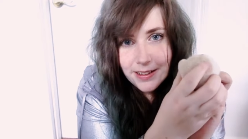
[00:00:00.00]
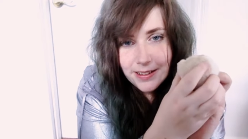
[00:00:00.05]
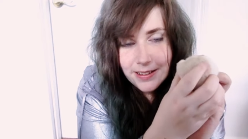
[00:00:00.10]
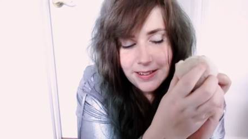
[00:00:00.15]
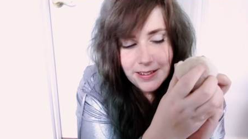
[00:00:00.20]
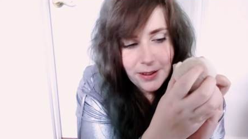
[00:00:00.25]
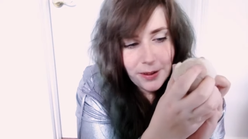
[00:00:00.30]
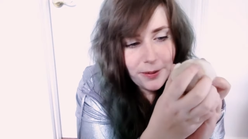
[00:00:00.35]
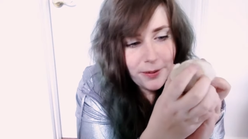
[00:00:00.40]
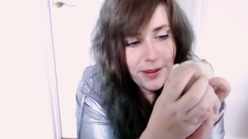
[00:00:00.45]

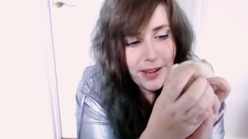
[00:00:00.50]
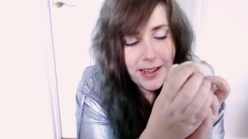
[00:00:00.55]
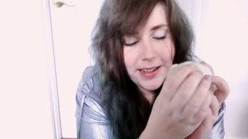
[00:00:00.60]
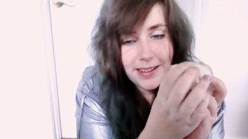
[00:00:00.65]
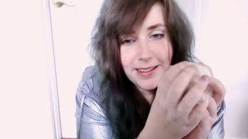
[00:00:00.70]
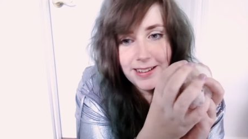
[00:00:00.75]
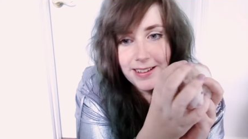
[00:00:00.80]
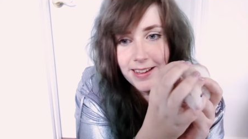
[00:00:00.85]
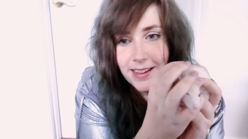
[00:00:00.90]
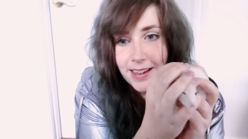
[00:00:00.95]
Oh,
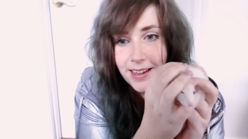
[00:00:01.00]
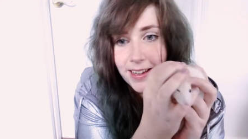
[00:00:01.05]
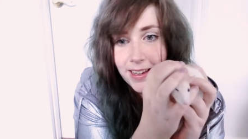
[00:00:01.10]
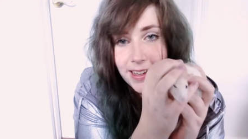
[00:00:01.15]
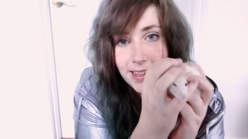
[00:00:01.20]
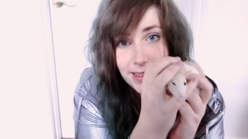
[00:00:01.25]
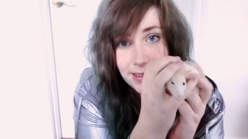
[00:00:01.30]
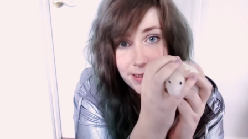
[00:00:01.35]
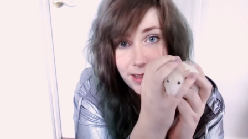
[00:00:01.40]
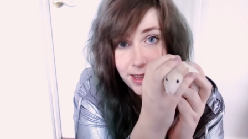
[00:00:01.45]
and
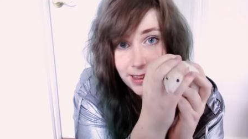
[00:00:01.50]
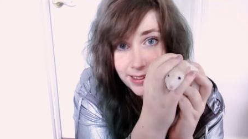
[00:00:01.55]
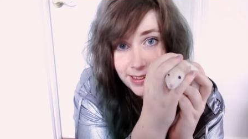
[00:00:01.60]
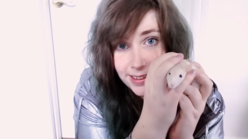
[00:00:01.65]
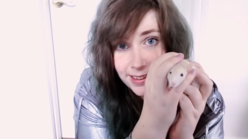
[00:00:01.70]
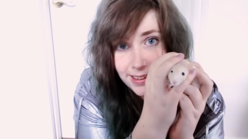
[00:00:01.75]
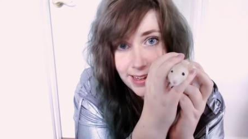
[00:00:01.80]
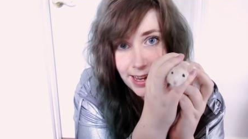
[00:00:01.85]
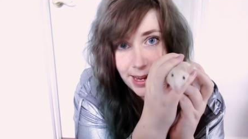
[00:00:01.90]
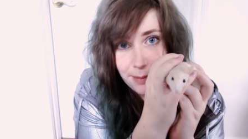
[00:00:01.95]
he's a
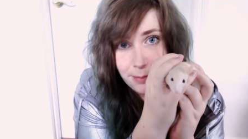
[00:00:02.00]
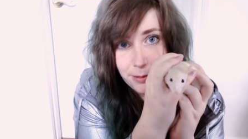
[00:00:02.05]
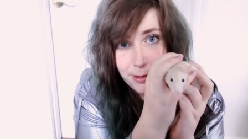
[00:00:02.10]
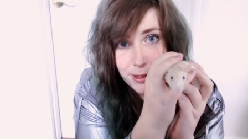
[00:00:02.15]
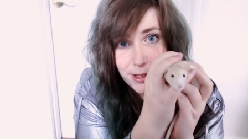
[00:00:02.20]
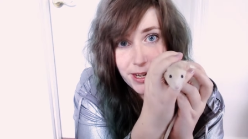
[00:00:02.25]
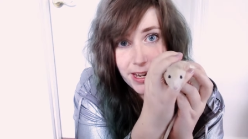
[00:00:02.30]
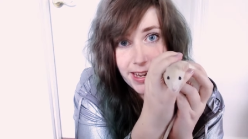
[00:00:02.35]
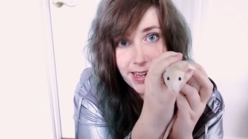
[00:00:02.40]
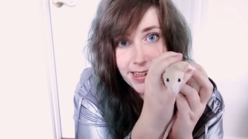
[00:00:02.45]
little camera
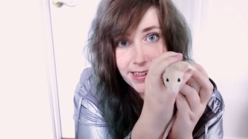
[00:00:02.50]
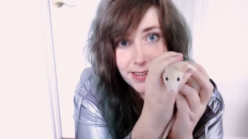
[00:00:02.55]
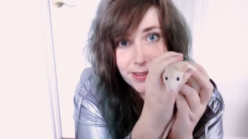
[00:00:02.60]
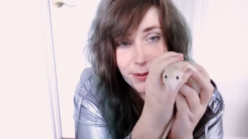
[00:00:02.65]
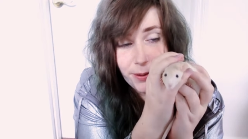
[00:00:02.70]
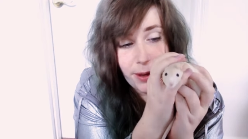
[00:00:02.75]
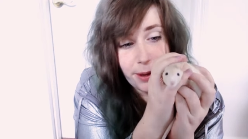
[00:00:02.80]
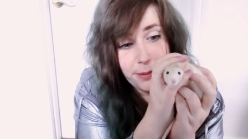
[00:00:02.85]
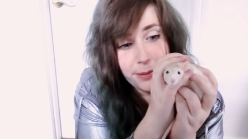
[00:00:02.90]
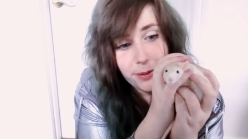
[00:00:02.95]
shy, so
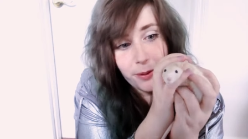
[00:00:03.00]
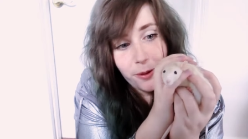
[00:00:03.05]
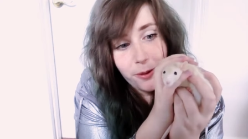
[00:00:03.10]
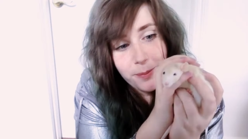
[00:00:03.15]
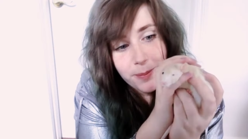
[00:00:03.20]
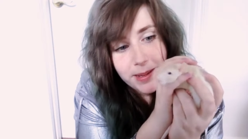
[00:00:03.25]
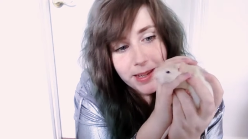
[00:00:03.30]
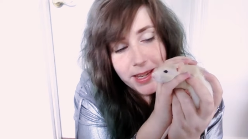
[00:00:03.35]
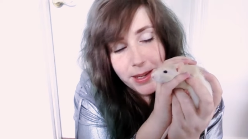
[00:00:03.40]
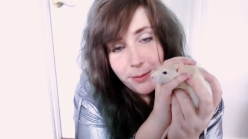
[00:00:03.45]
I was
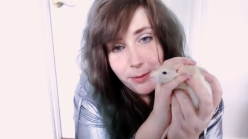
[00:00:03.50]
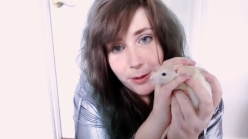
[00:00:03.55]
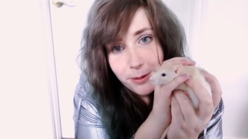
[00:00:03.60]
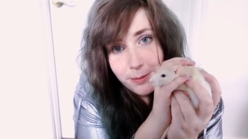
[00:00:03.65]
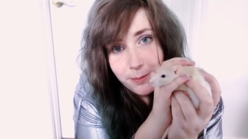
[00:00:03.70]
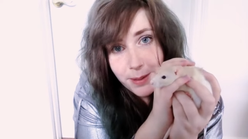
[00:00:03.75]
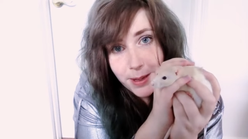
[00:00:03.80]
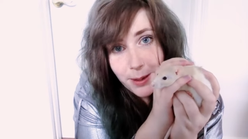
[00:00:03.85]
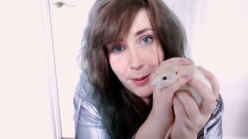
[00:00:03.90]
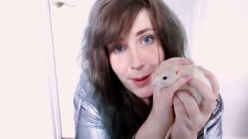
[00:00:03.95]
hoping he
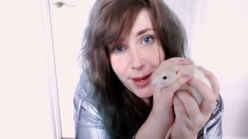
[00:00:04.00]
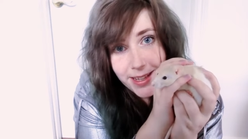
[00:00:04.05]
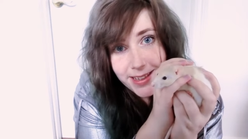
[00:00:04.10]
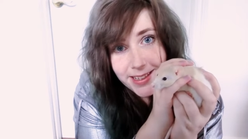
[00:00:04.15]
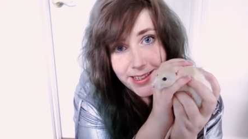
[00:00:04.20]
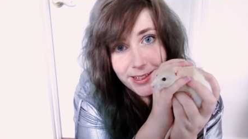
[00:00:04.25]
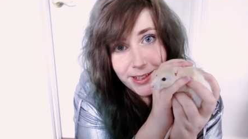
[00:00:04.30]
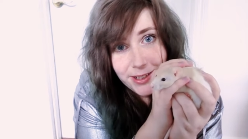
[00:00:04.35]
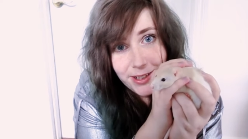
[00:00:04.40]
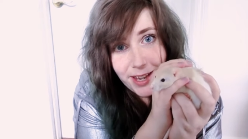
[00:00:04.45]
wouldn't be quite
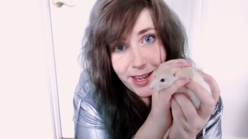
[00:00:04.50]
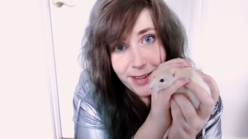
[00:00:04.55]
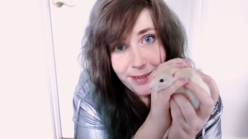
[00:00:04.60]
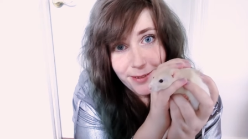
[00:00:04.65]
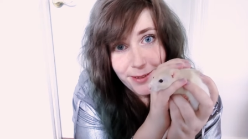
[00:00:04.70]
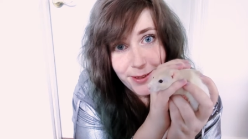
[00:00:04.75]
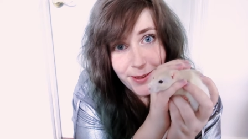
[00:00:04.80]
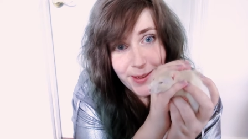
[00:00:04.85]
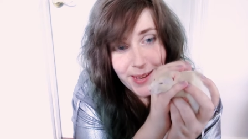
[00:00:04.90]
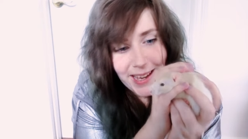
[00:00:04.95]
this shy
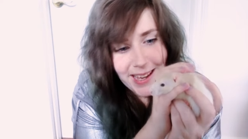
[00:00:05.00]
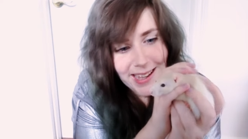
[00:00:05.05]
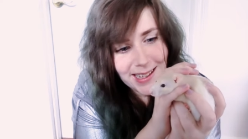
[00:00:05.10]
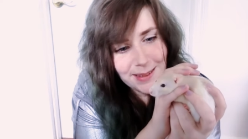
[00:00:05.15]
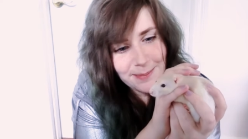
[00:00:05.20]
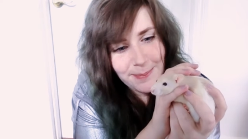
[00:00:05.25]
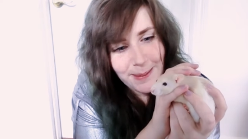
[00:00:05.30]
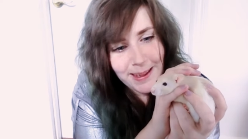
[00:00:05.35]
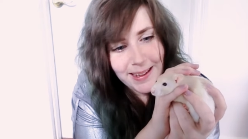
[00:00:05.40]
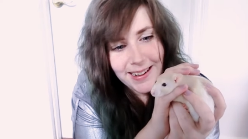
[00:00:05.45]
for you guys,
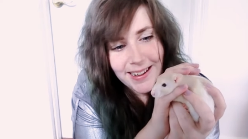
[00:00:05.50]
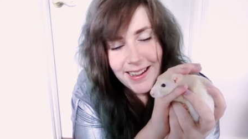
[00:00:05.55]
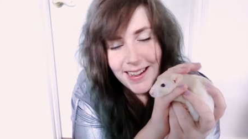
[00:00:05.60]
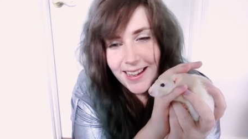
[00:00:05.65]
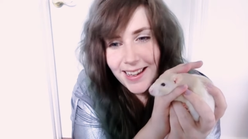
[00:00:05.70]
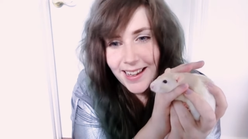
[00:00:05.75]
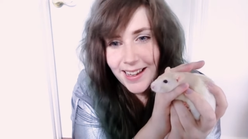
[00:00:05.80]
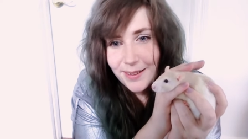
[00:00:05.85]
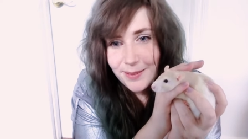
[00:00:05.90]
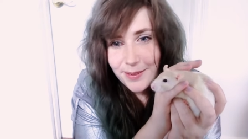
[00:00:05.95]
but
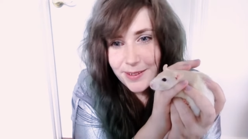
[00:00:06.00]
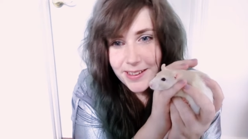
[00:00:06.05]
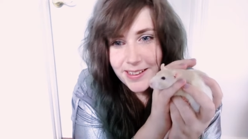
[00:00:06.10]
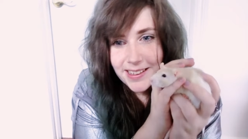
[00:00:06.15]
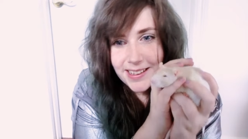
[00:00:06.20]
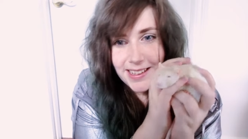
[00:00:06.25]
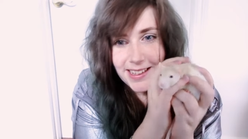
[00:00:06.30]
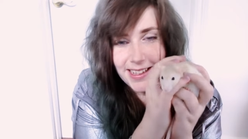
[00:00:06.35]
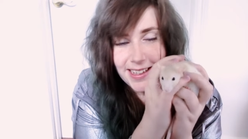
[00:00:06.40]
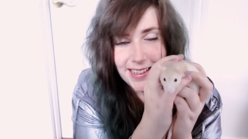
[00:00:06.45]

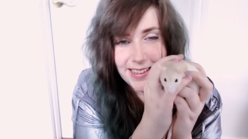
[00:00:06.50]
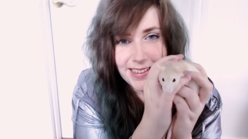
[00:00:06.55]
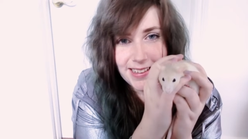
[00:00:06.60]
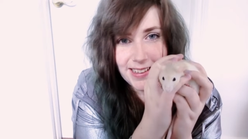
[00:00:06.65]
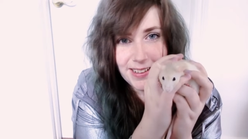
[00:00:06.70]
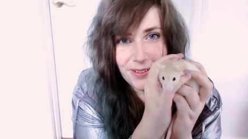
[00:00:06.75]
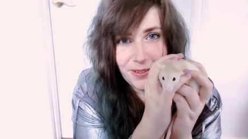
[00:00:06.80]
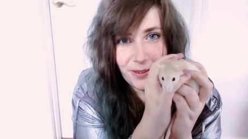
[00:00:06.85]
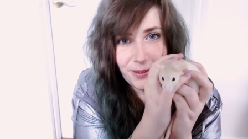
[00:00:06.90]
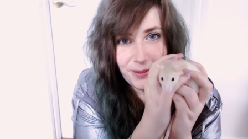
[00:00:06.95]
evidently he's
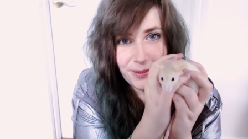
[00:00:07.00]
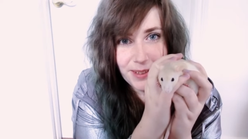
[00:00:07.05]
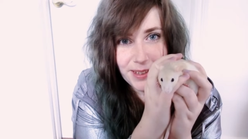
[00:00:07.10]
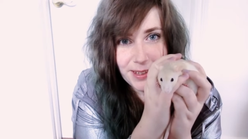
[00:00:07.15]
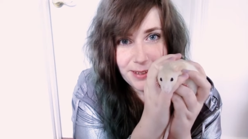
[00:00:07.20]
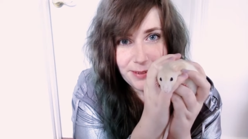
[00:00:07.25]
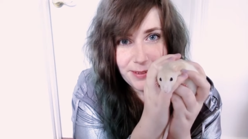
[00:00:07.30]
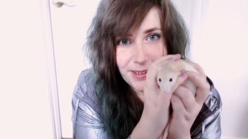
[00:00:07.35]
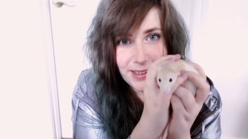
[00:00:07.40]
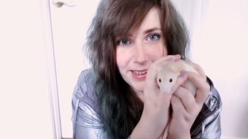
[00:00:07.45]
not
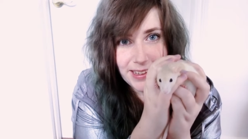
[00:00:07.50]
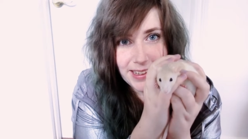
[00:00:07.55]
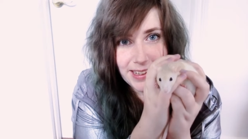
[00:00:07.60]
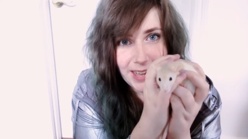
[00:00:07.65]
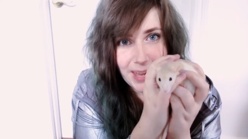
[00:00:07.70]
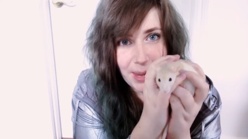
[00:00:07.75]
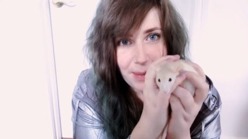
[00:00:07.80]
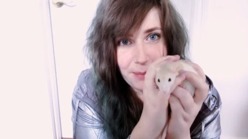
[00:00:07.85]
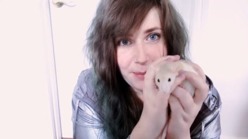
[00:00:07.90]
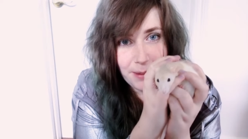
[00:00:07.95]
really feeling the
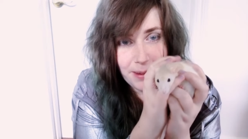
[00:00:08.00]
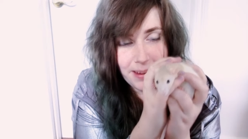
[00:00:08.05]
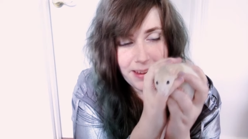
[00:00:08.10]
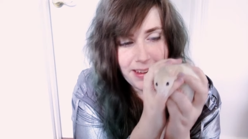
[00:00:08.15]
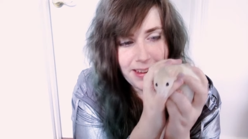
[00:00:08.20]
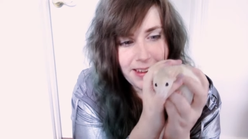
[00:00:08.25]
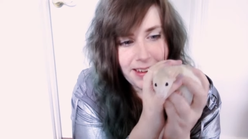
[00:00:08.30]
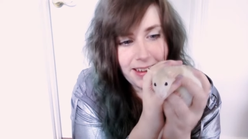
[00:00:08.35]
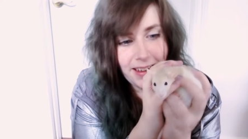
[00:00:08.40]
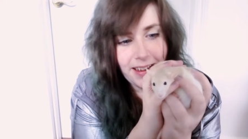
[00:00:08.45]
camera.
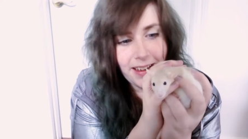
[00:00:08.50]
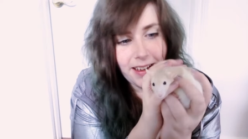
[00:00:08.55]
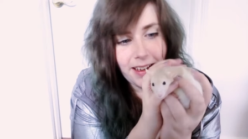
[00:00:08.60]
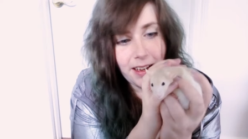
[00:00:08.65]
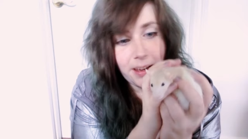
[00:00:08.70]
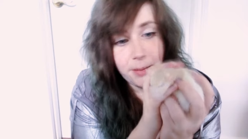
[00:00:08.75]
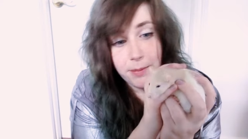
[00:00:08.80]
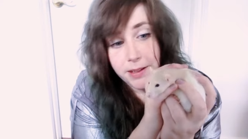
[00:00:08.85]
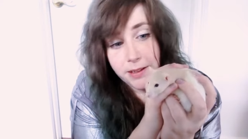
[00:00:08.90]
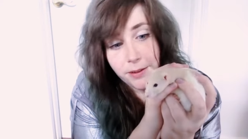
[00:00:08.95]

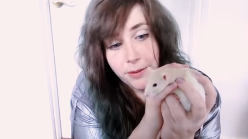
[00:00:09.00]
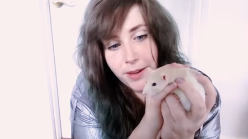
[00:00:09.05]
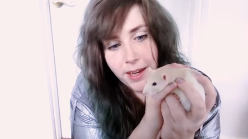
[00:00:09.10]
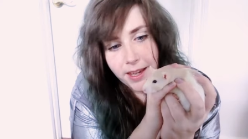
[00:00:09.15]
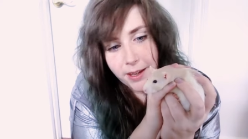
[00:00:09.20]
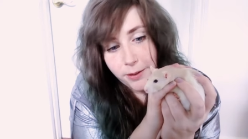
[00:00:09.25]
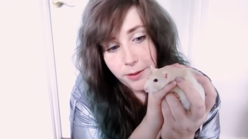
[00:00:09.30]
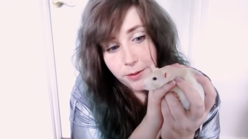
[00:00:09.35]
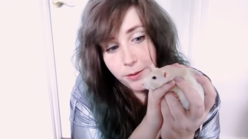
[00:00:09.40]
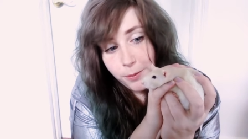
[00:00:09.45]
It's
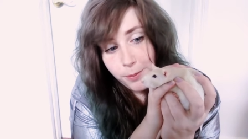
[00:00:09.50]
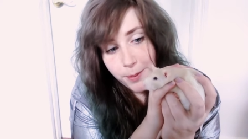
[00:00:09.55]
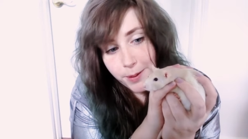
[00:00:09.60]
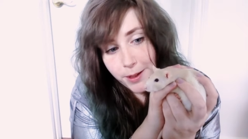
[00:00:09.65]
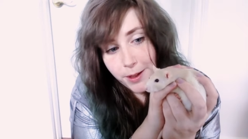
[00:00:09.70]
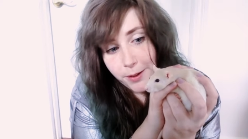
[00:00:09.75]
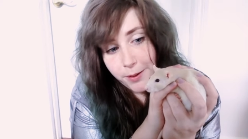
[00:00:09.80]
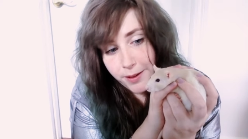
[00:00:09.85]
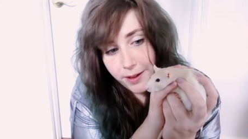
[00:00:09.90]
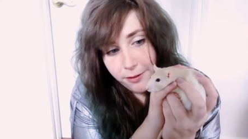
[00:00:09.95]
okay, you're super
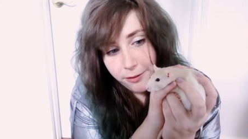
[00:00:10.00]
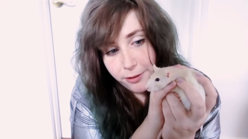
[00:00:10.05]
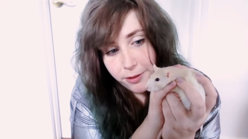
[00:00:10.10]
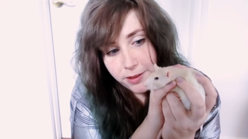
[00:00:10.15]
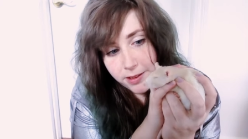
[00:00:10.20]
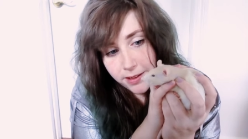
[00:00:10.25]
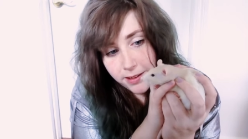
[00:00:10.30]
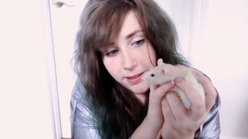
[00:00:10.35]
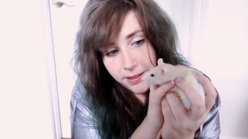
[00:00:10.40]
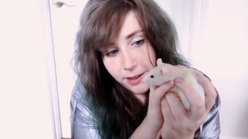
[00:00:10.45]
cute,
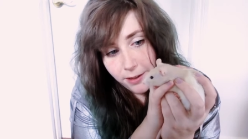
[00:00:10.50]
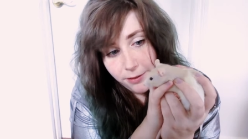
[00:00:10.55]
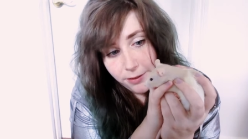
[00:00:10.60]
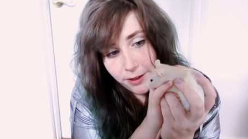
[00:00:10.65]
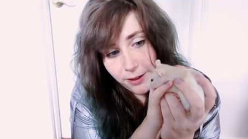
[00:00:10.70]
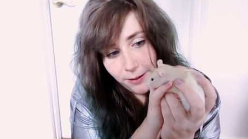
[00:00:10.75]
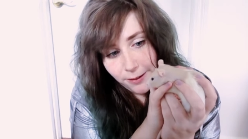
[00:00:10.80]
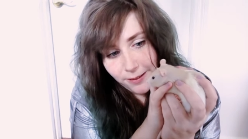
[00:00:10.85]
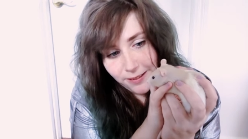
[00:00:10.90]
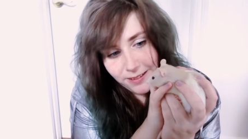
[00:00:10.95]
everyone's gonna love
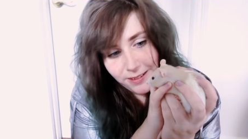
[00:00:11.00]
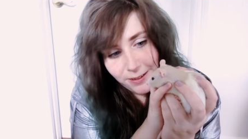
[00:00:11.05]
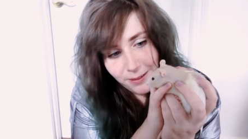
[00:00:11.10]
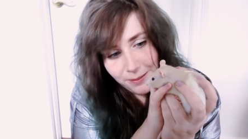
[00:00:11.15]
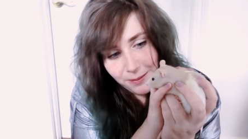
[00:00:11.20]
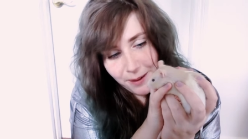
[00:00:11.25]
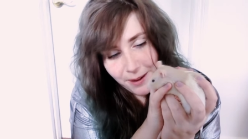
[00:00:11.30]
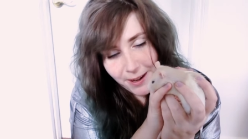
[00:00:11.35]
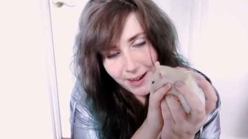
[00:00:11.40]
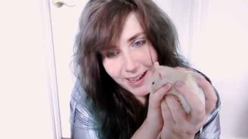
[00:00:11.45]
you, don't
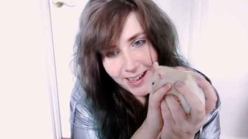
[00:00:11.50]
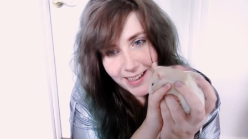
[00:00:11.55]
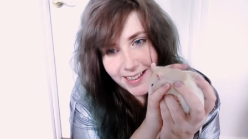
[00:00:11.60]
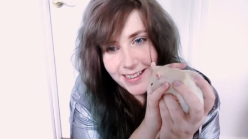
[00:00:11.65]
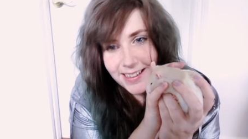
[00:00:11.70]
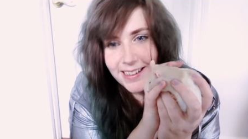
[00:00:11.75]
worry.